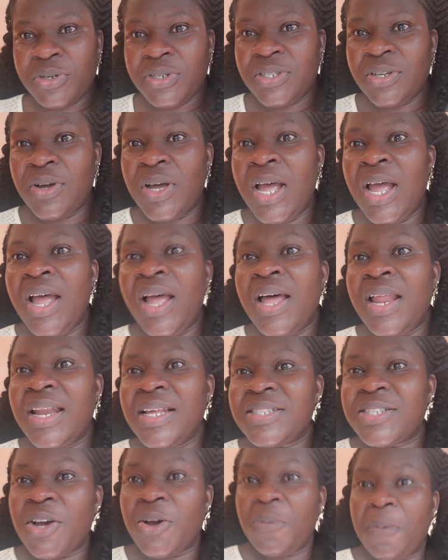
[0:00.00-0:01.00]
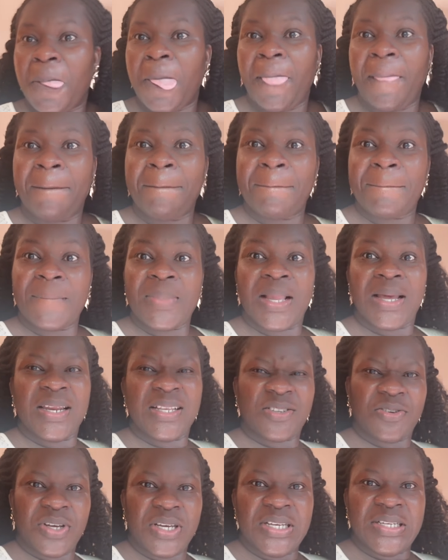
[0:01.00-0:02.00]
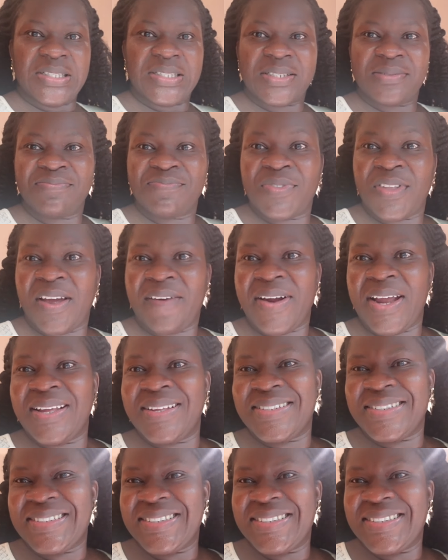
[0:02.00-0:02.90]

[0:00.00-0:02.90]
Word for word: So let's go. Let's go eat. All right.